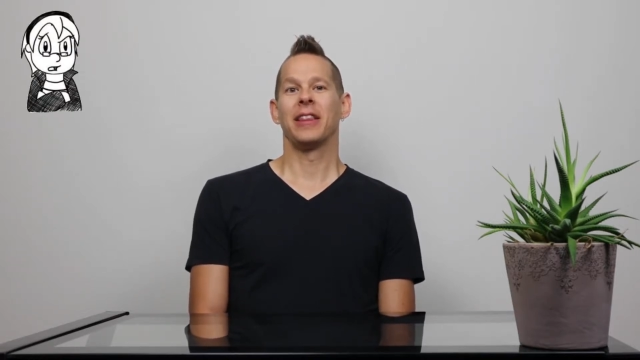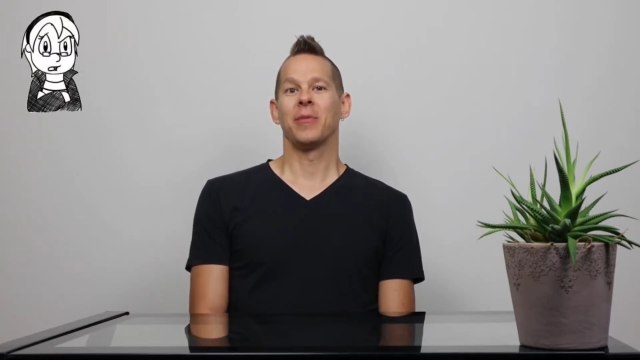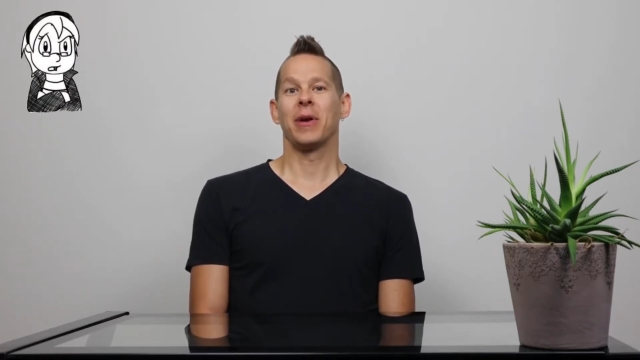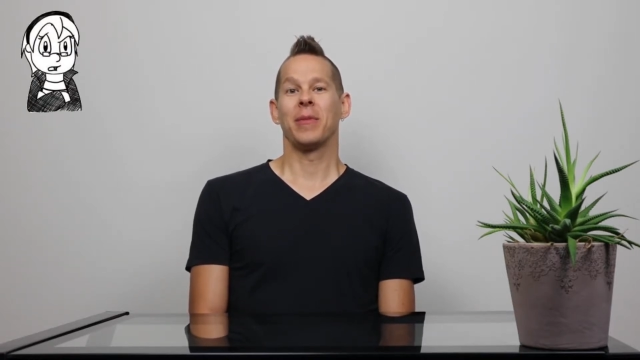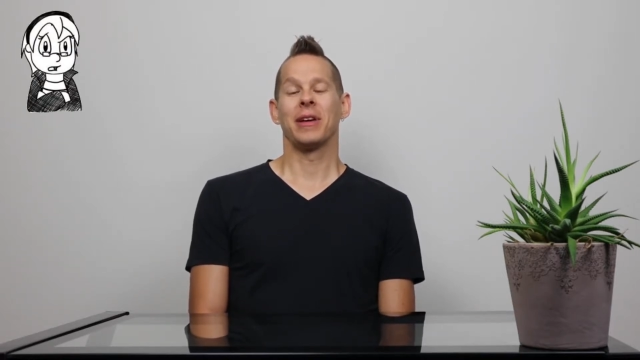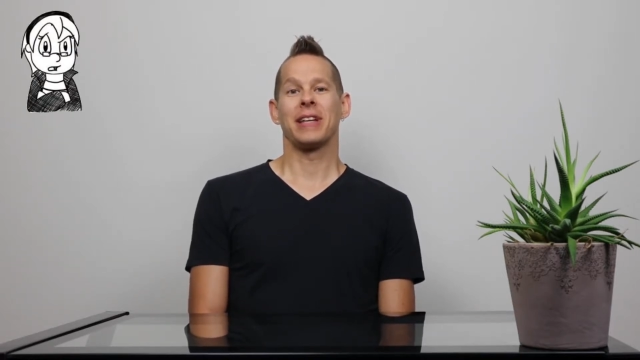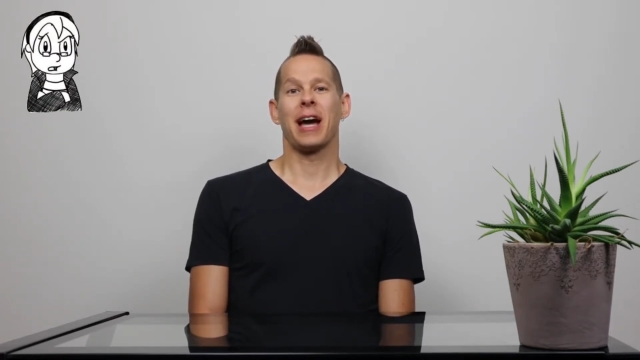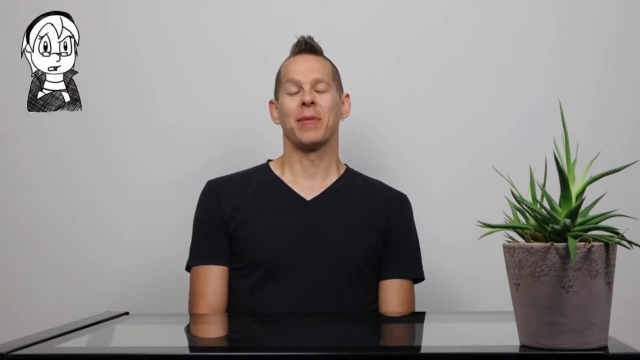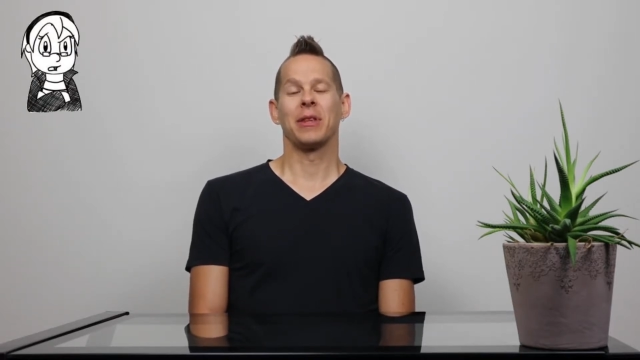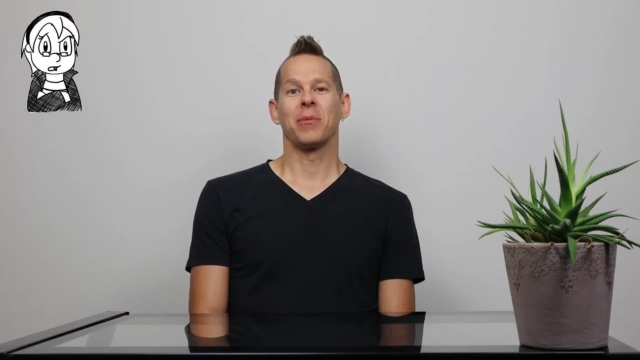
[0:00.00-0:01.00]
There may be a
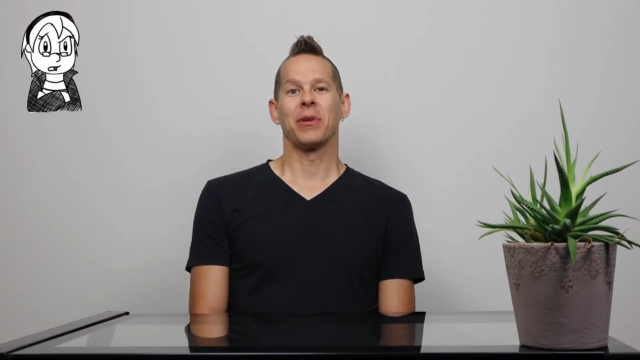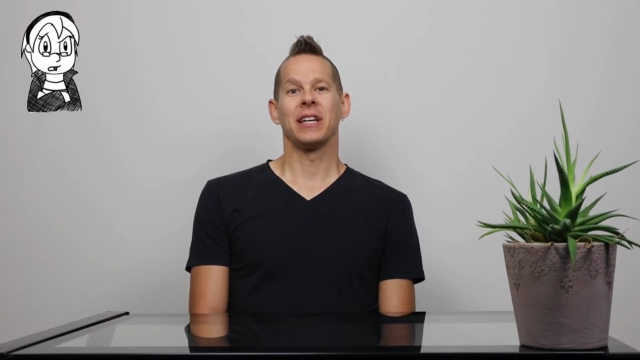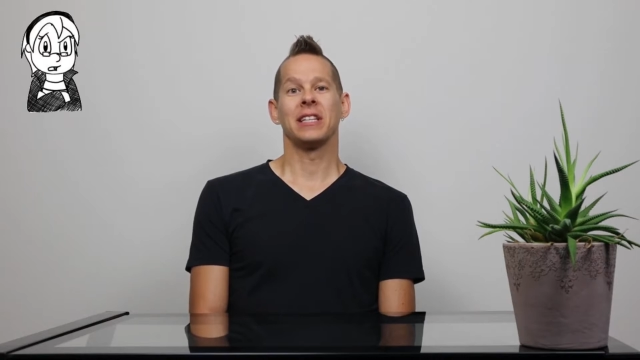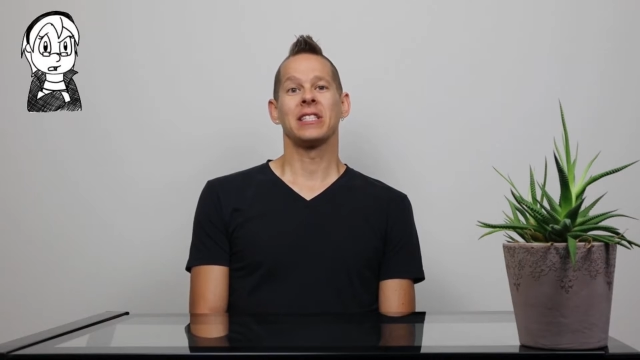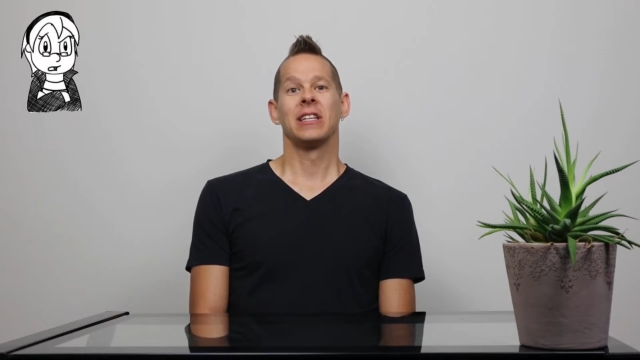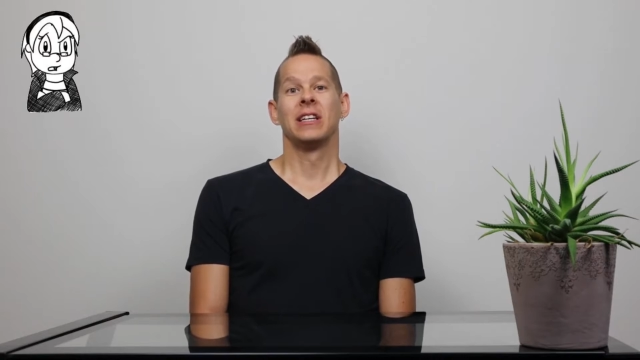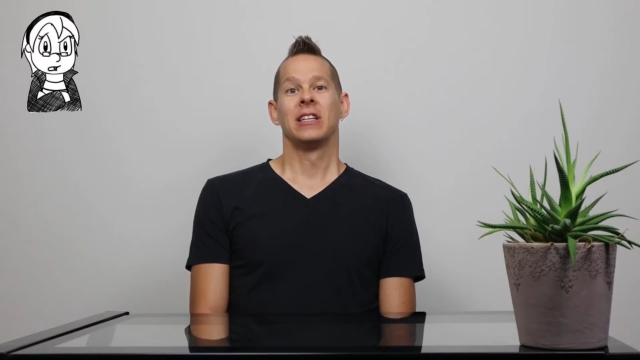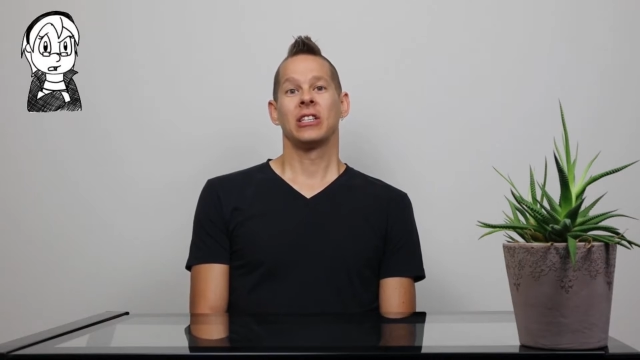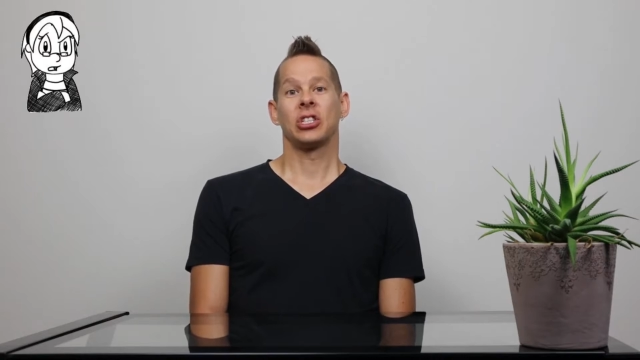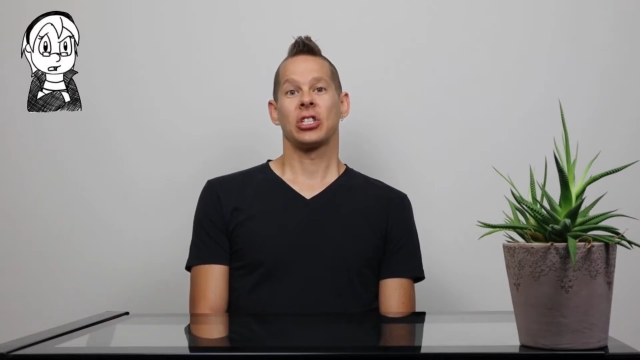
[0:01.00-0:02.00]
time and a place
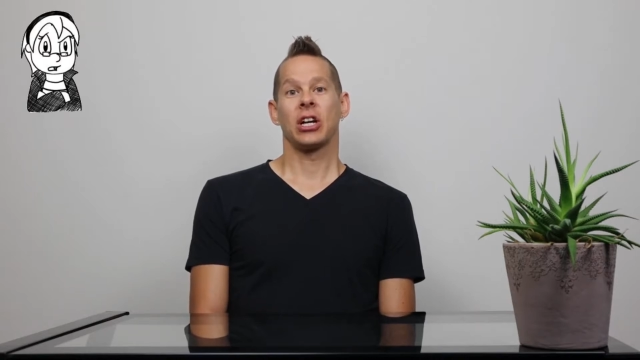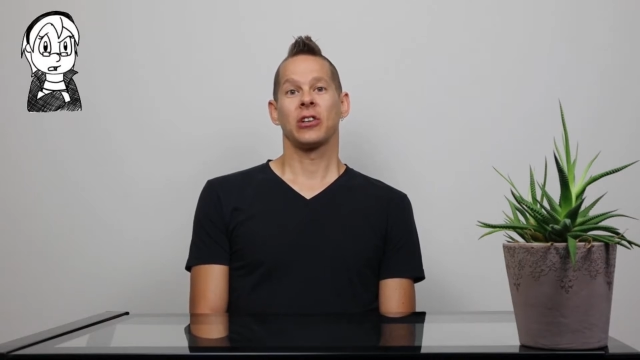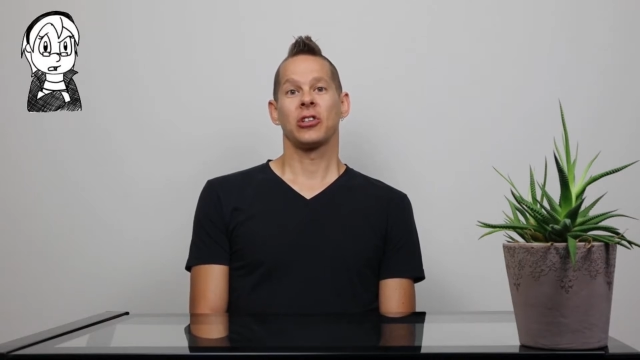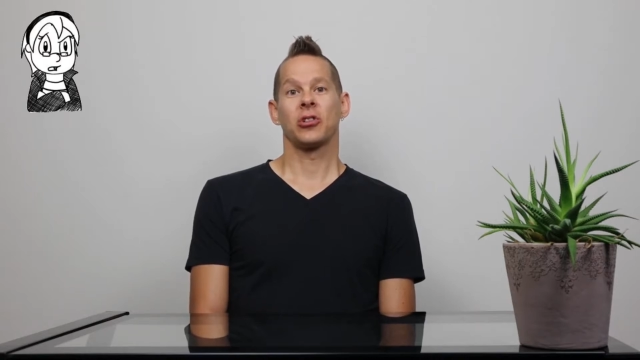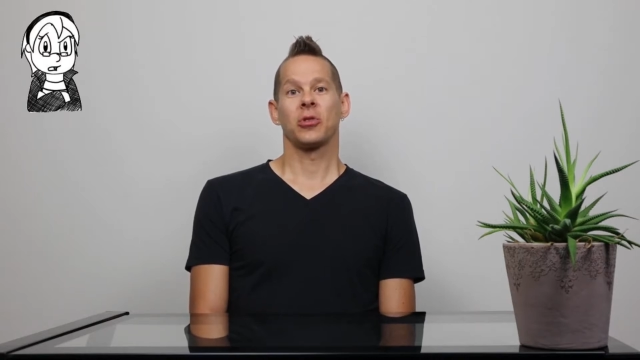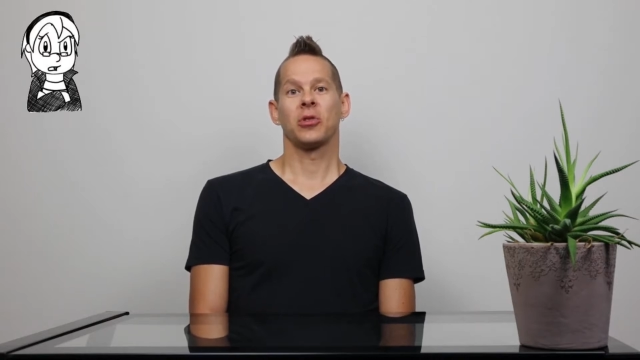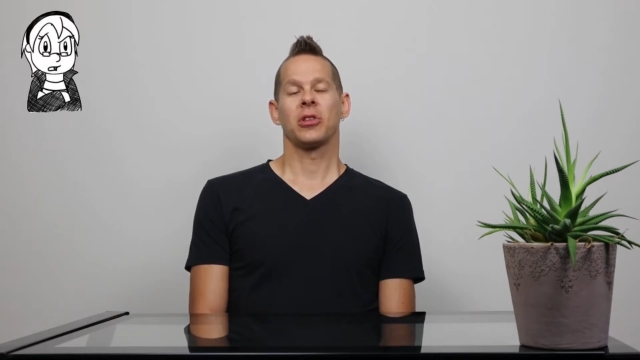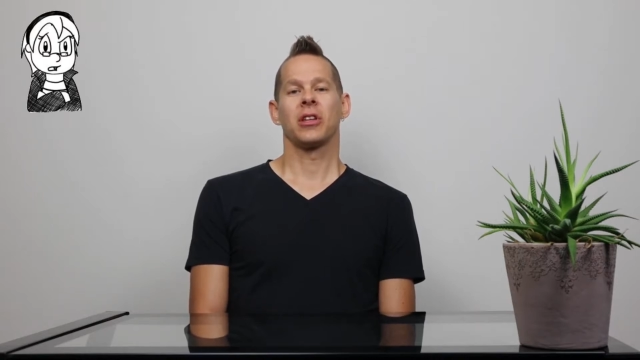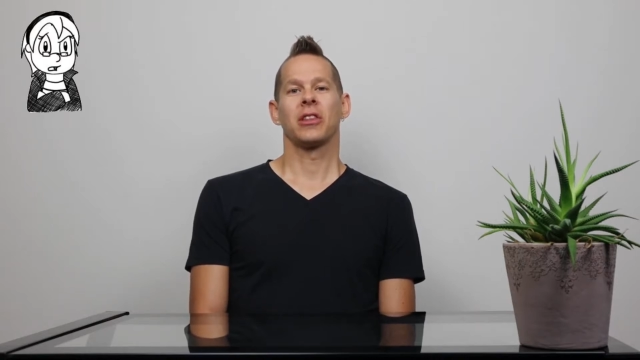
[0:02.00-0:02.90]
to share the truth.